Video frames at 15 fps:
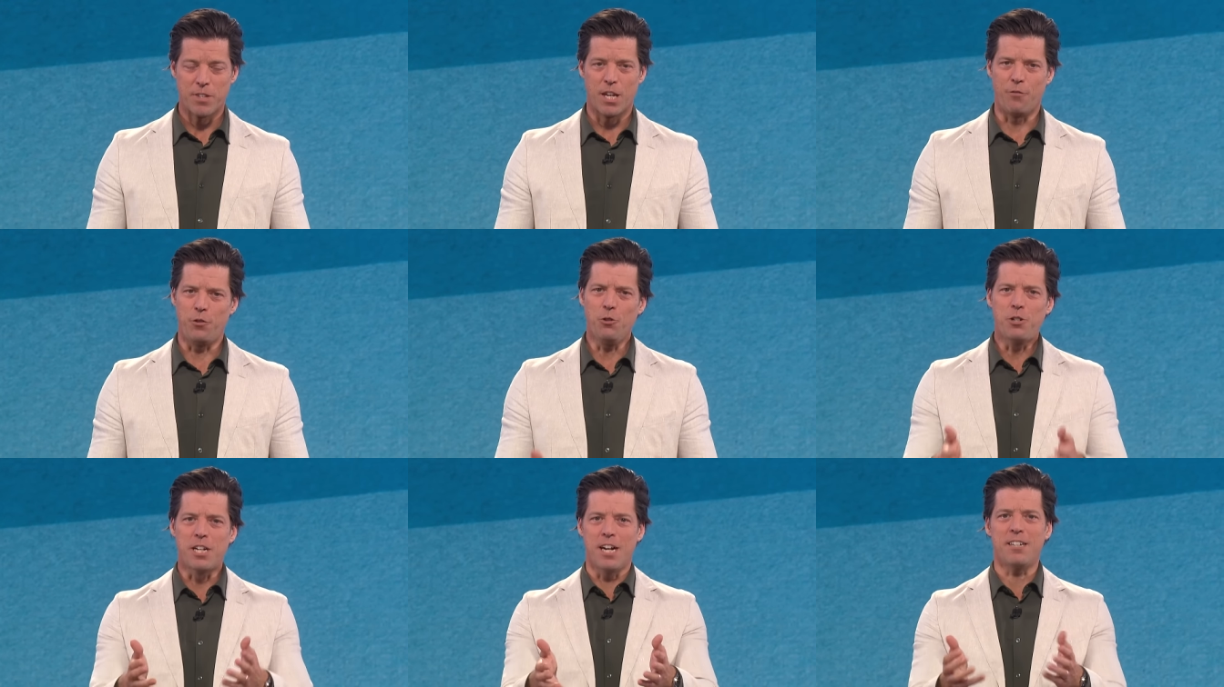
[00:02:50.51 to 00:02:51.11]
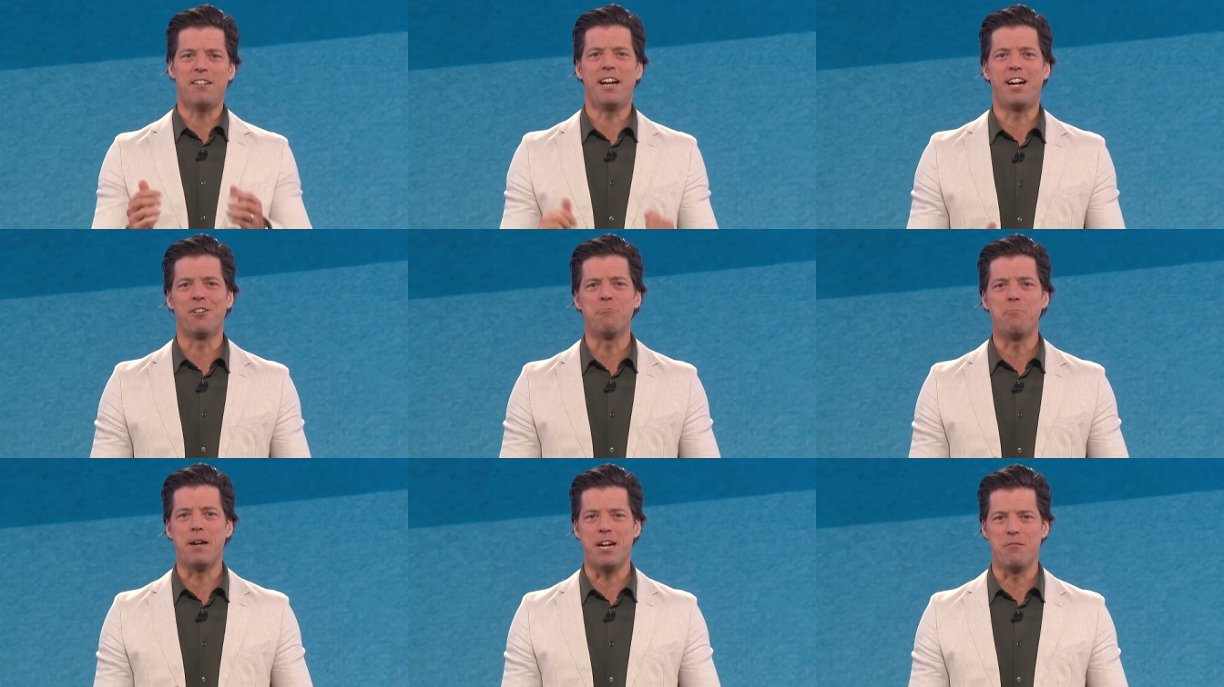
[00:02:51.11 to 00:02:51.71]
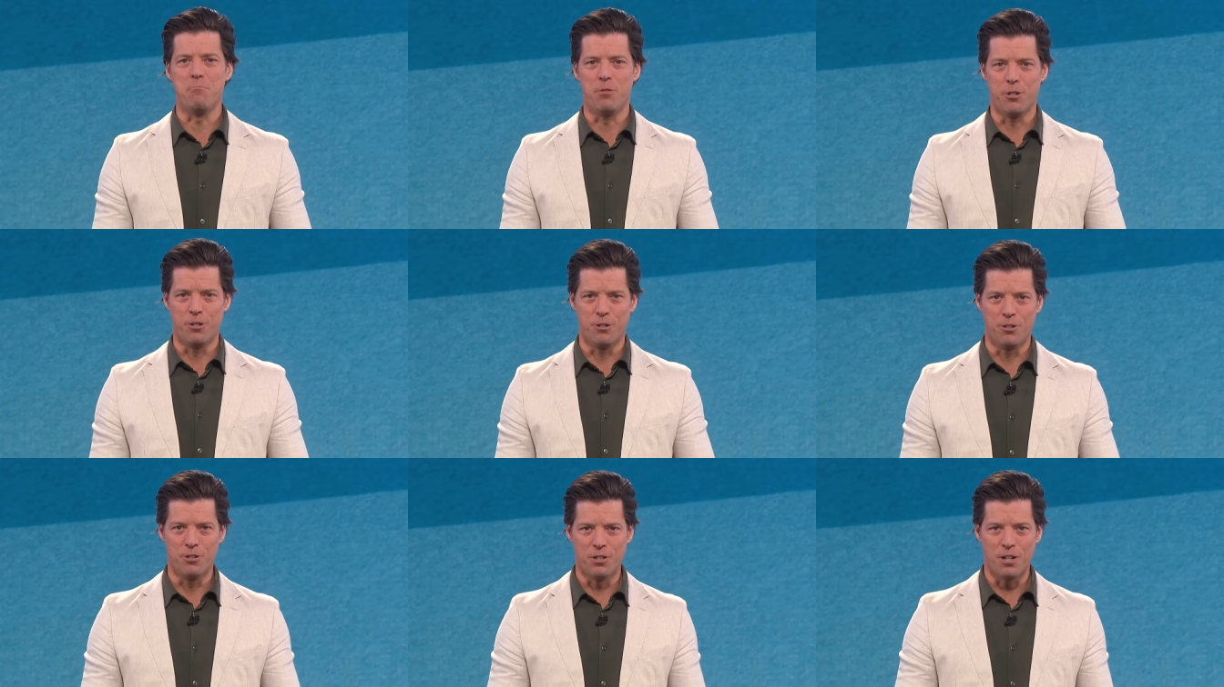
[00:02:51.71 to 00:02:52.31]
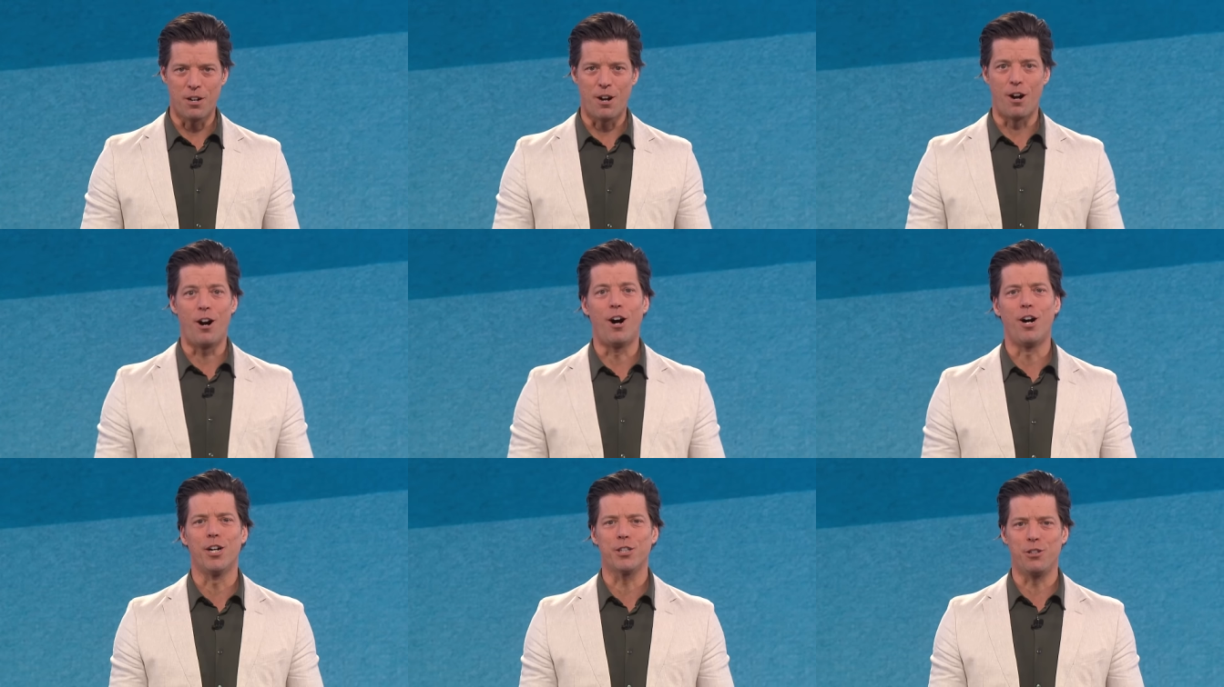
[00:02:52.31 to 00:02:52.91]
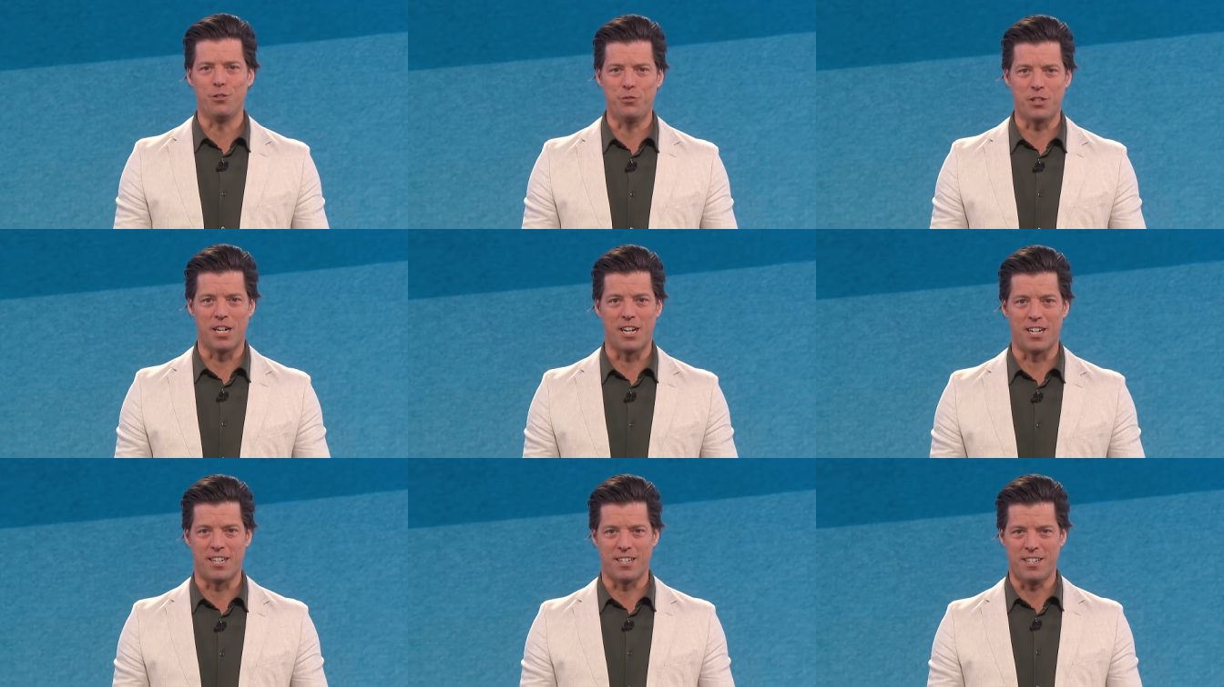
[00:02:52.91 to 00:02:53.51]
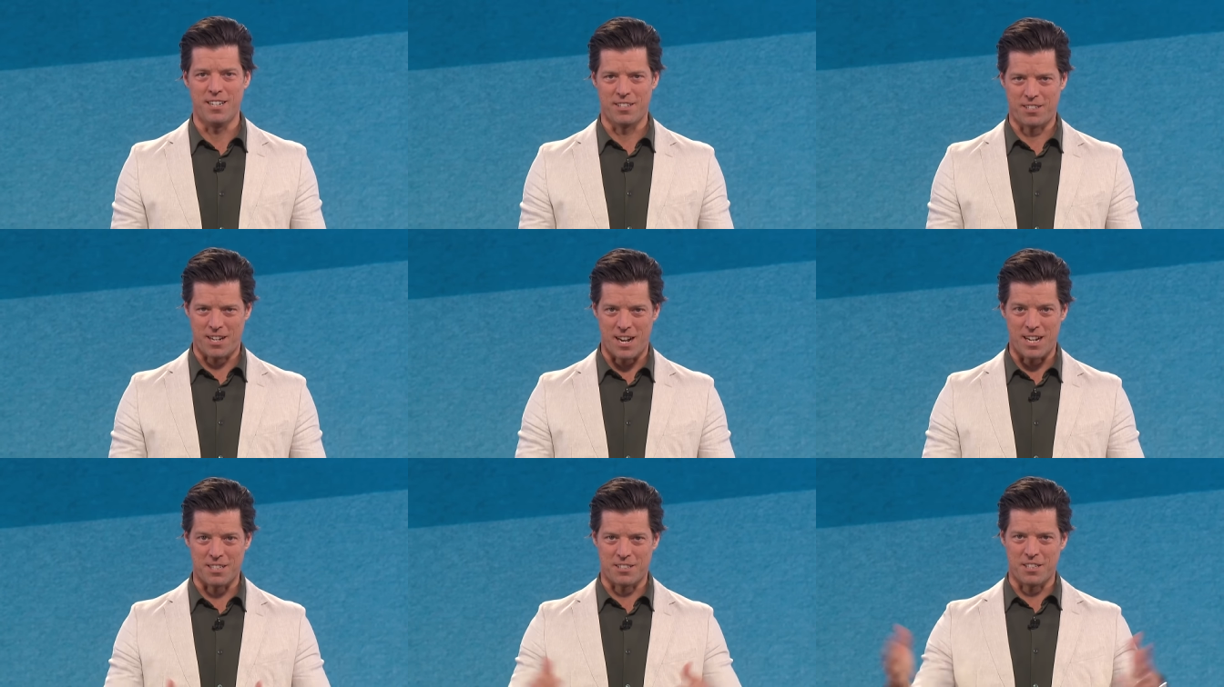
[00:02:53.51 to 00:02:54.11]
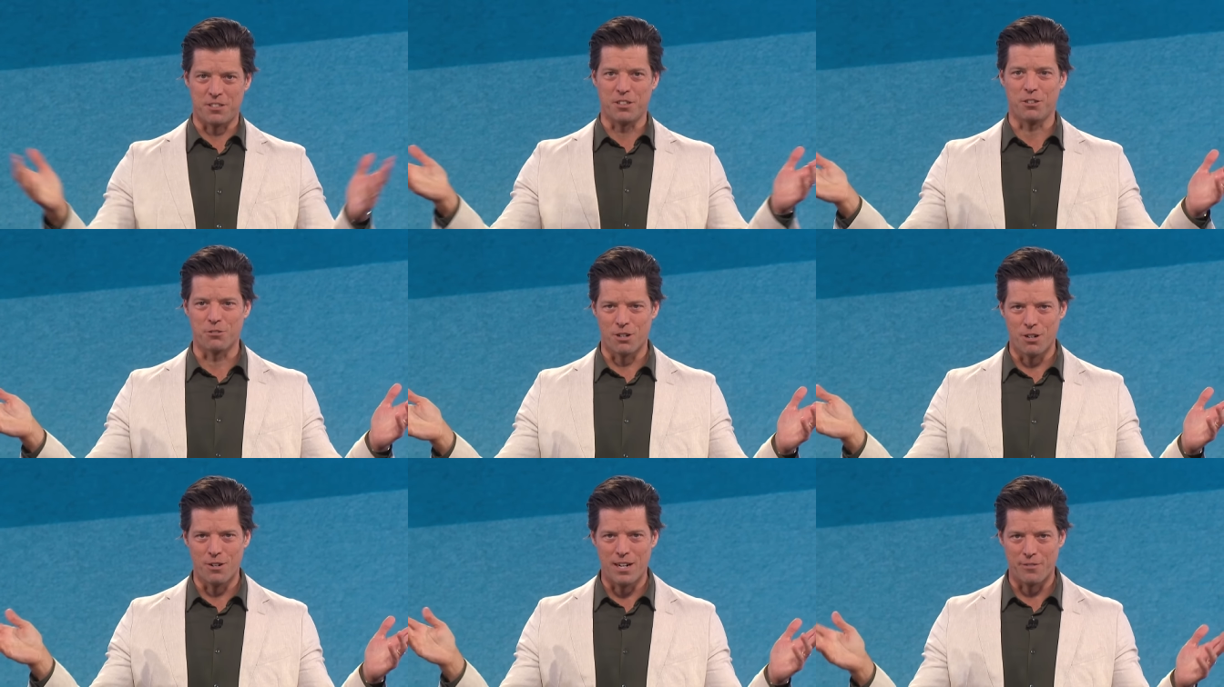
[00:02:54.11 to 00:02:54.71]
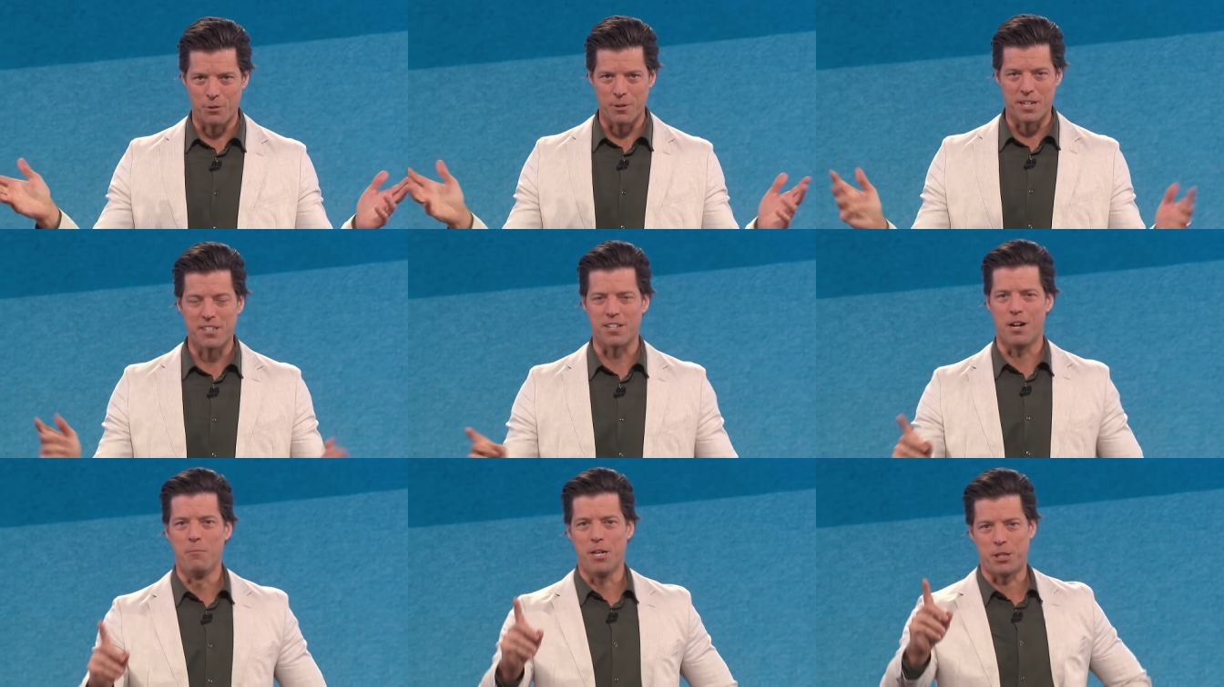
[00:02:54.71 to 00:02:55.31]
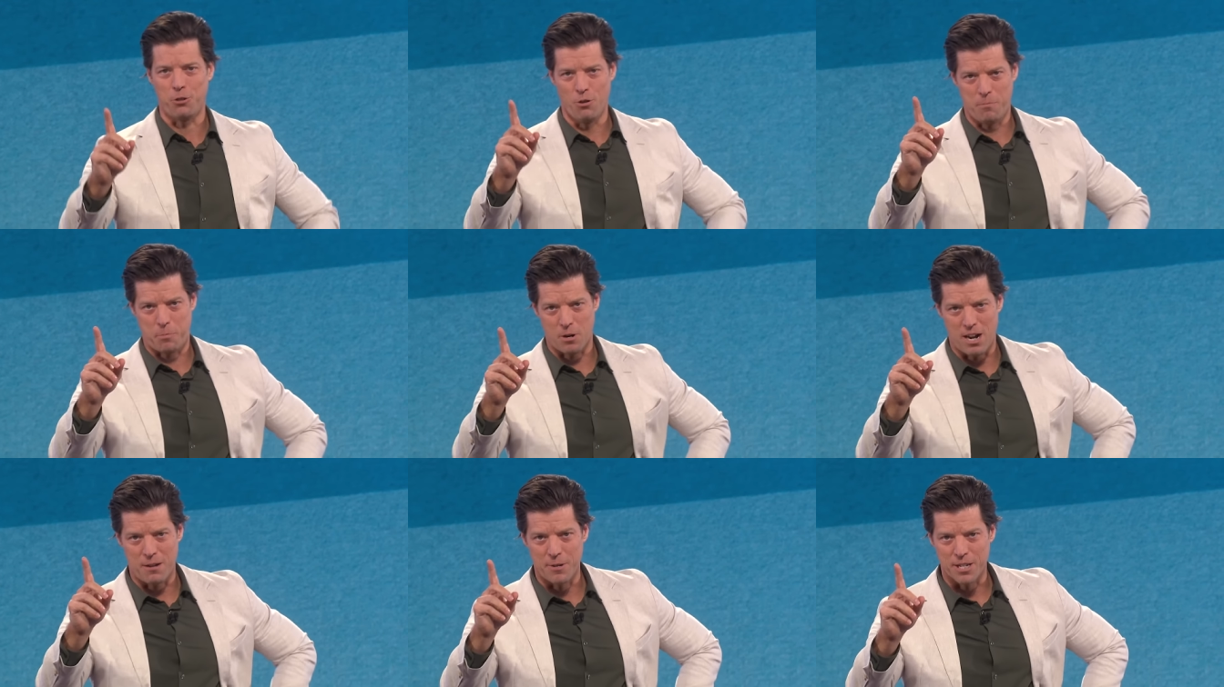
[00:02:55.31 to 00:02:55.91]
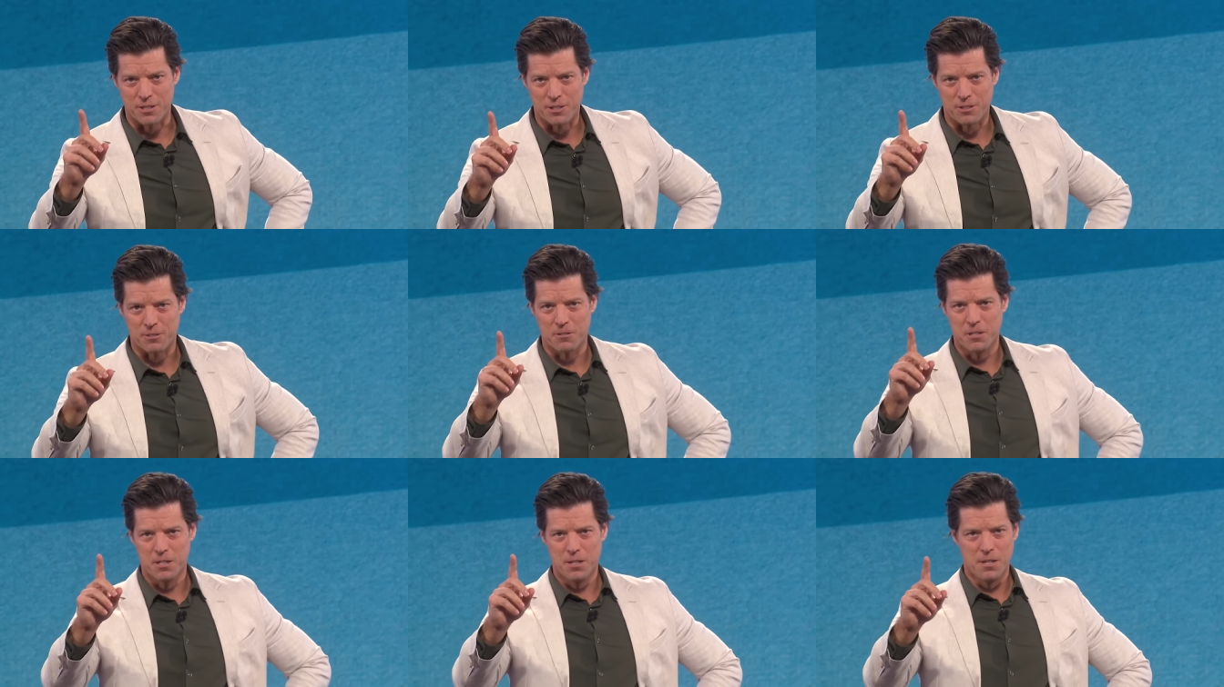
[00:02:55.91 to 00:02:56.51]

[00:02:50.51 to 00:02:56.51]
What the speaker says: If you cut down bamboo, all you've done is caused it to grow everywhere." And he said, "I'll make you a promise.